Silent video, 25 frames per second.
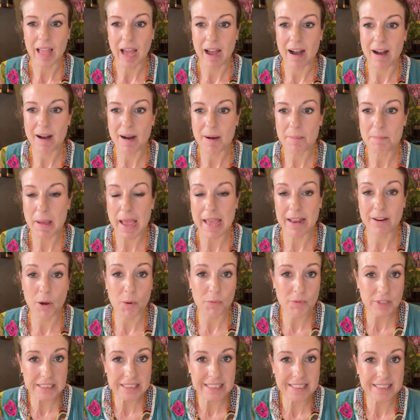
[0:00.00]
And
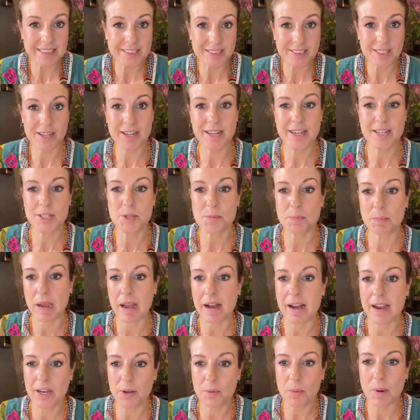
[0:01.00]
obviously the science
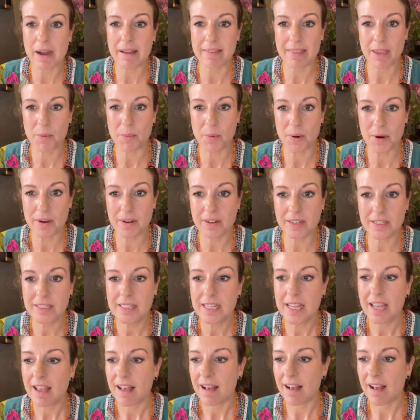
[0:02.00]
behind why they work
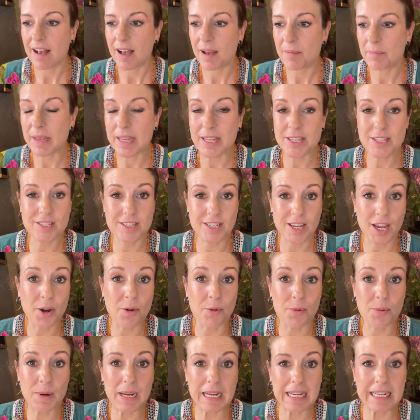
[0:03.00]
is
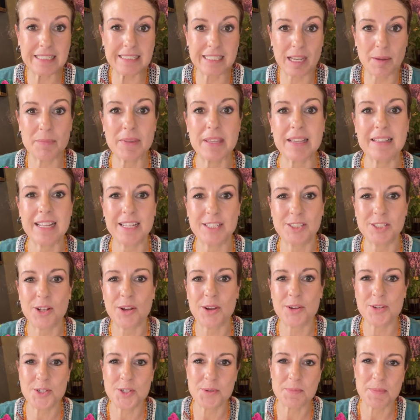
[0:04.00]
really something that's
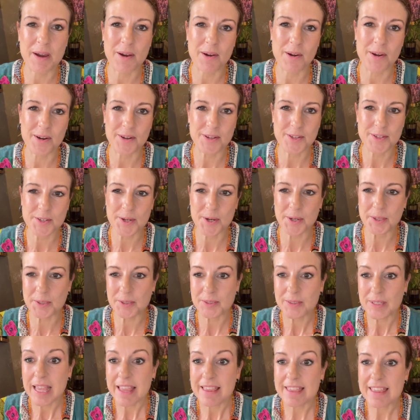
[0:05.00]
close to my heart. So
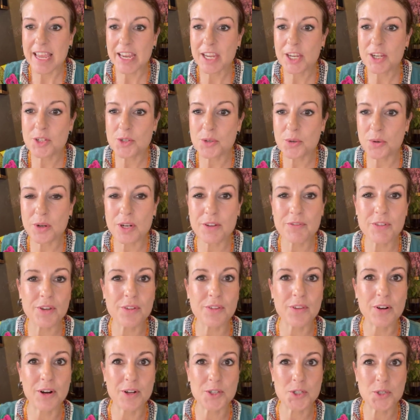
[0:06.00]
thank you to all of
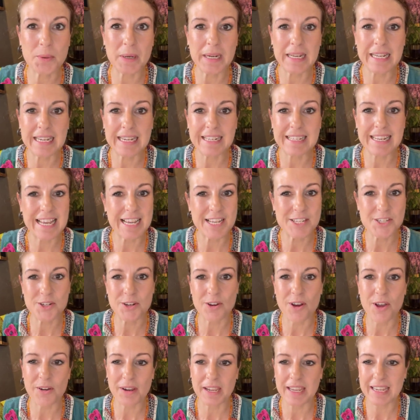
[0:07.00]
you that are joining in. As you're
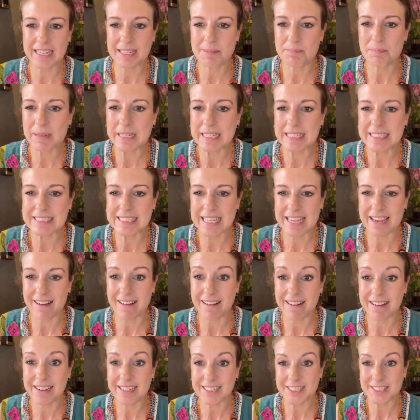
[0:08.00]
logging in, please say
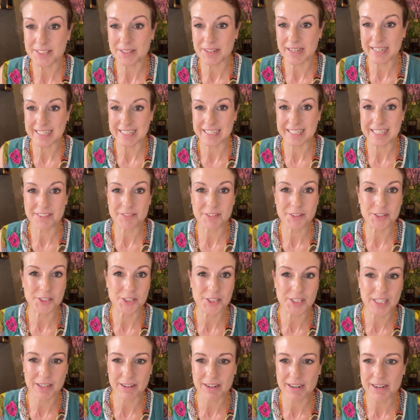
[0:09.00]
hi so I can give you a
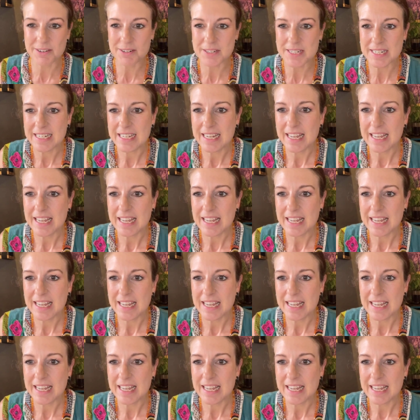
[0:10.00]
shout out.